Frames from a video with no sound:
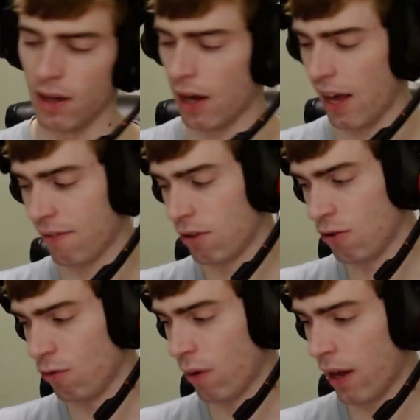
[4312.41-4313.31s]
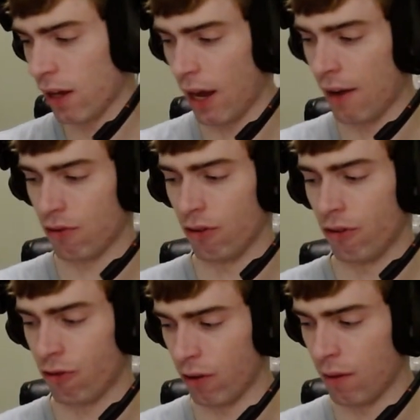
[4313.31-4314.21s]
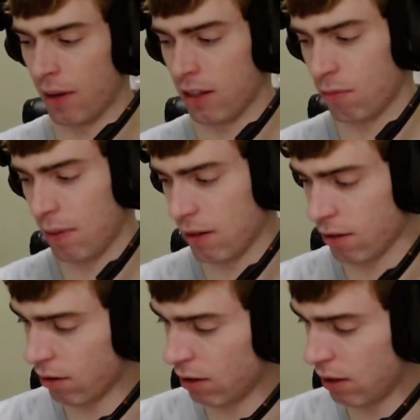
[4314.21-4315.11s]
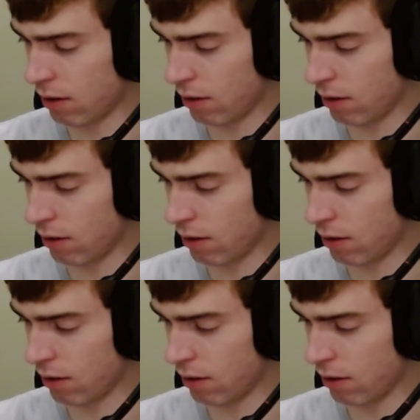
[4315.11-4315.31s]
I have to do rank after the stream ends, basically.